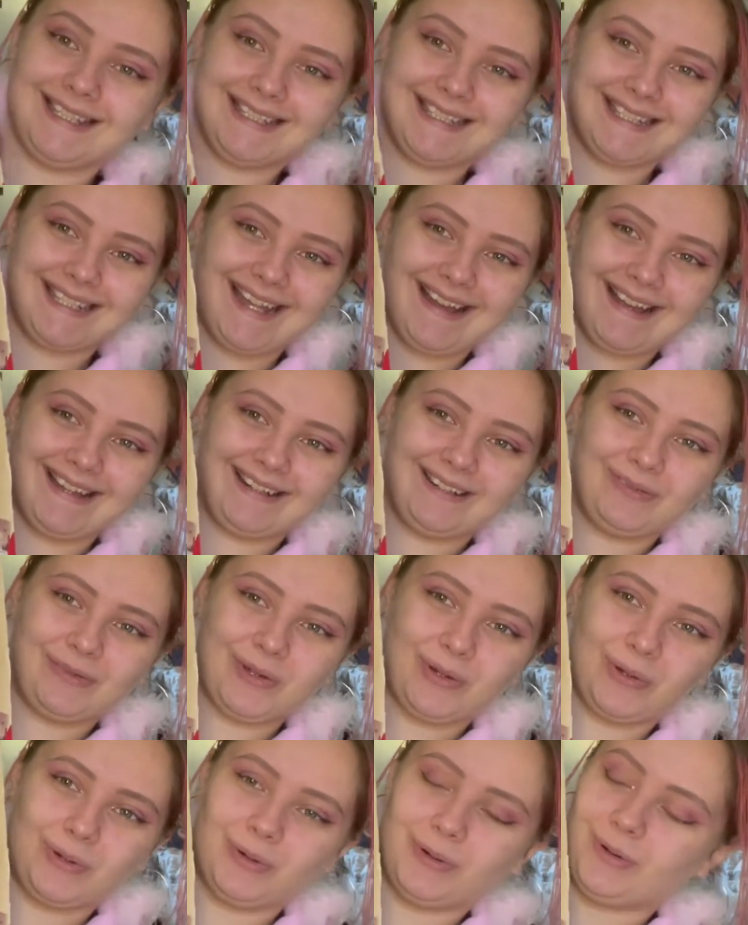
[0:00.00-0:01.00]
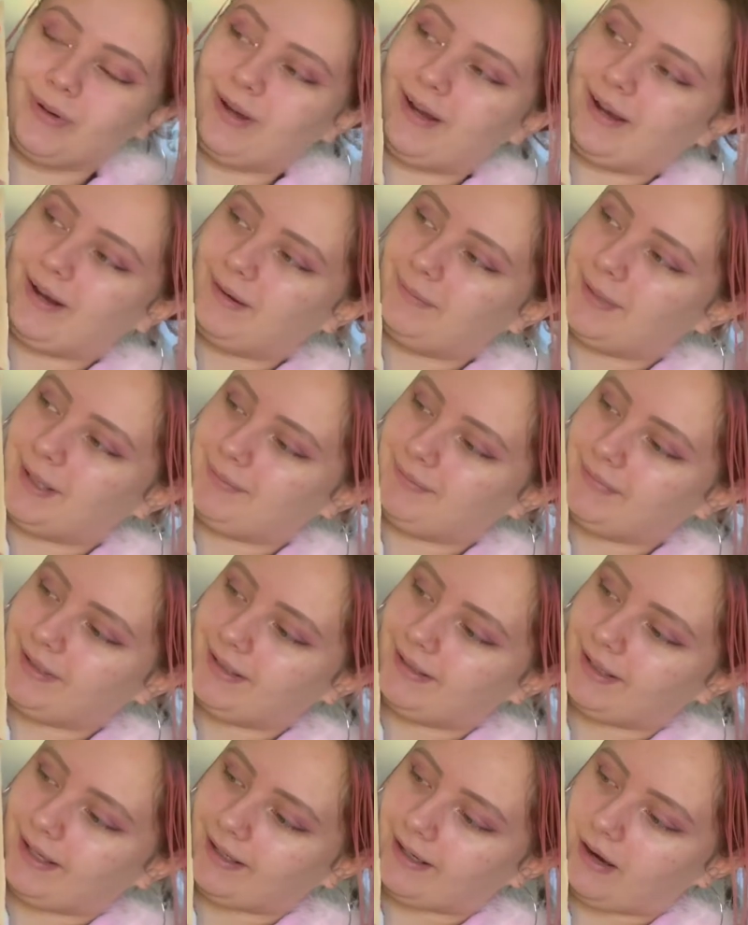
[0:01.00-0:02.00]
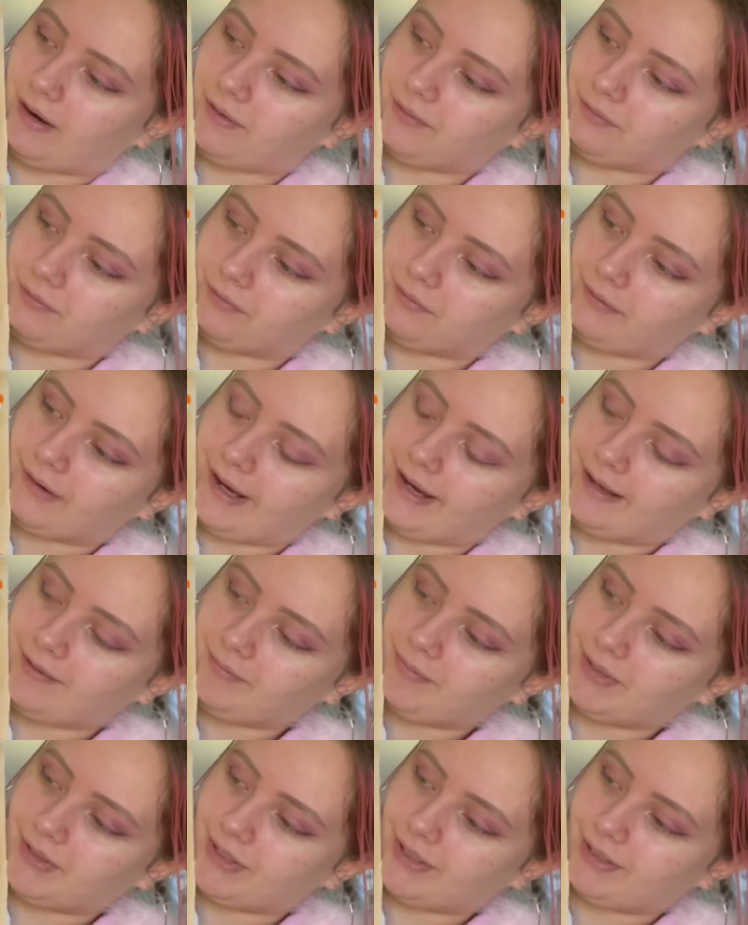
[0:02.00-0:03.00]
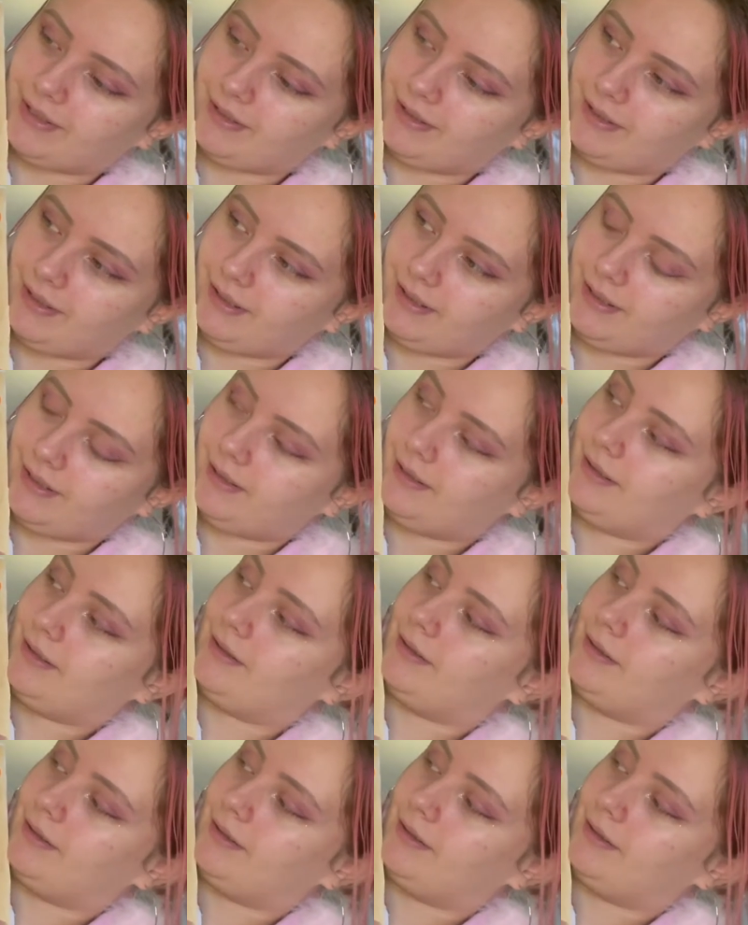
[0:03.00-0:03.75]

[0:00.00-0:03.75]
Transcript: is kind of cool. I remember like I ripped the